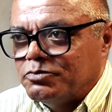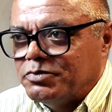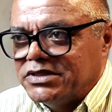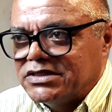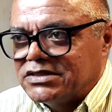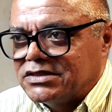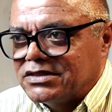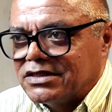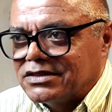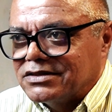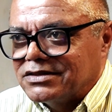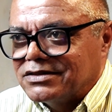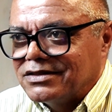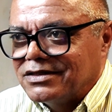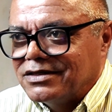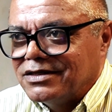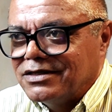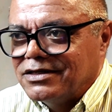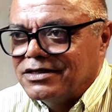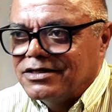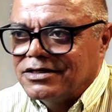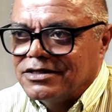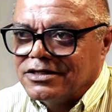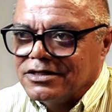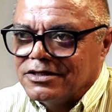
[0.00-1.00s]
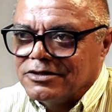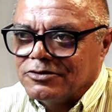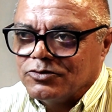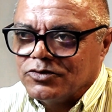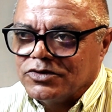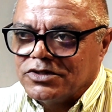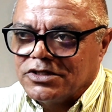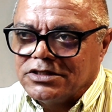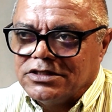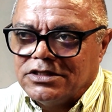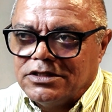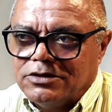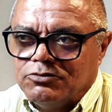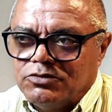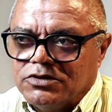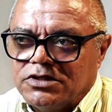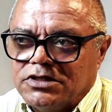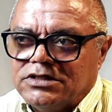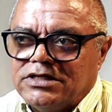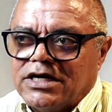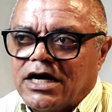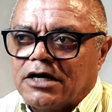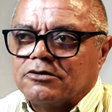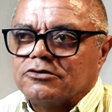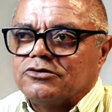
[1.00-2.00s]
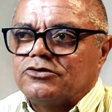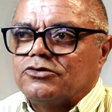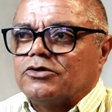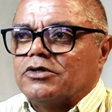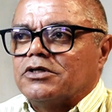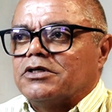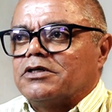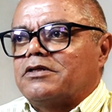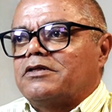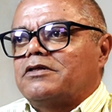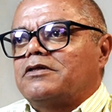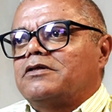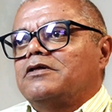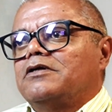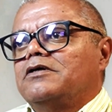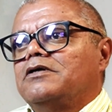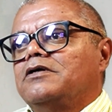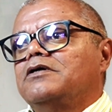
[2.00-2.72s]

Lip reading: business with the down to earth,